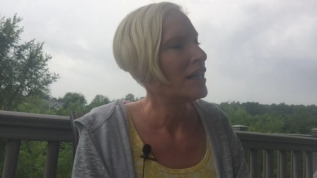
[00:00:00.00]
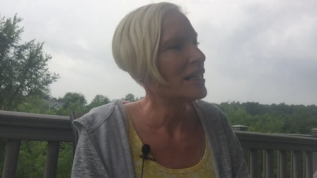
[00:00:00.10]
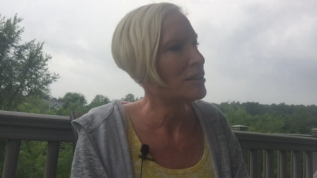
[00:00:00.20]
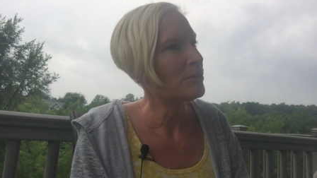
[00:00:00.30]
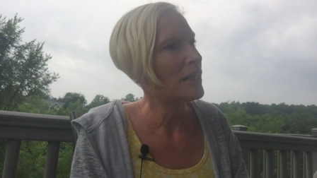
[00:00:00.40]

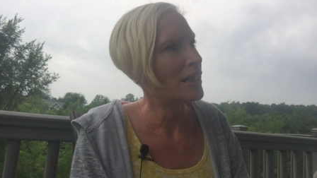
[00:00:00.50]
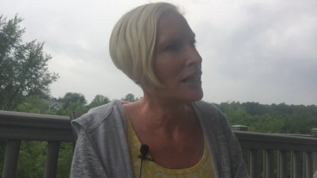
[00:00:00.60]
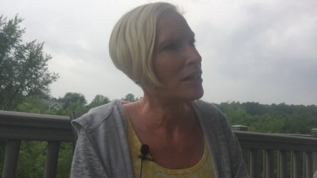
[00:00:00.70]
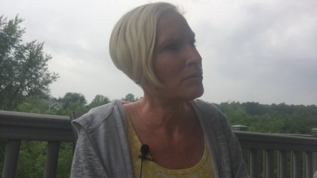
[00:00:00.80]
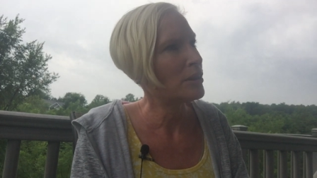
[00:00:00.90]
that's what I,
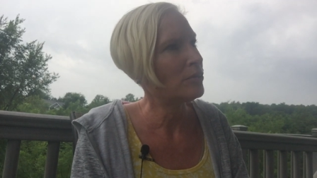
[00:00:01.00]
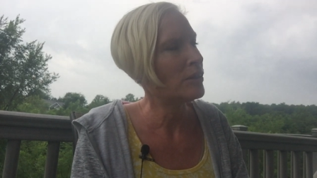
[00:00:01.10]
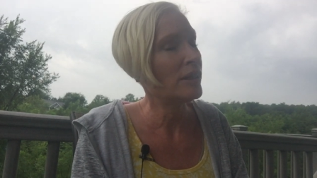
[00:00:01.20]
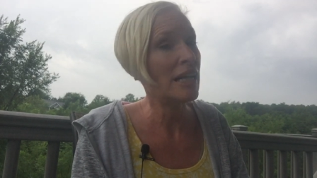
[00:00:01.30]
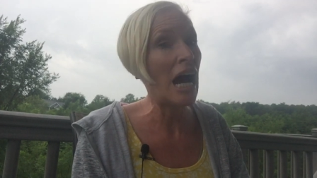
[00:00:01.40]
I, wish for
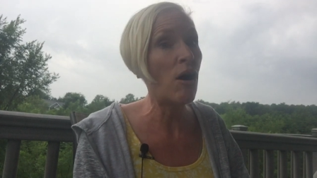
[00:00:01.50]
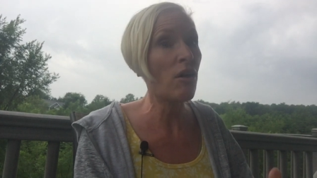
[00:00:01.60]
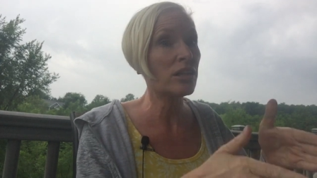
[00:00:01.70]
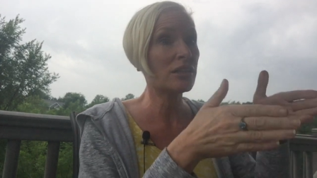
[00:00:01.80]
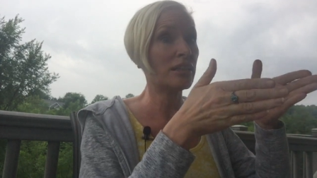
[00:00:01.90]
you. And now
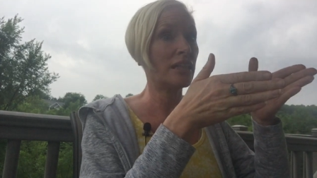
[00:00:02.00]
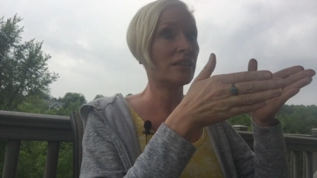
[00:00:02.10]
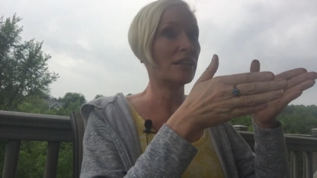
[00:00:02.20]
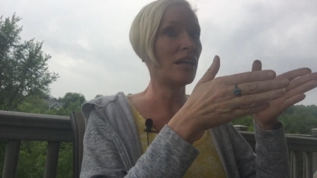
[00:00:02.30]
all of a sudden I just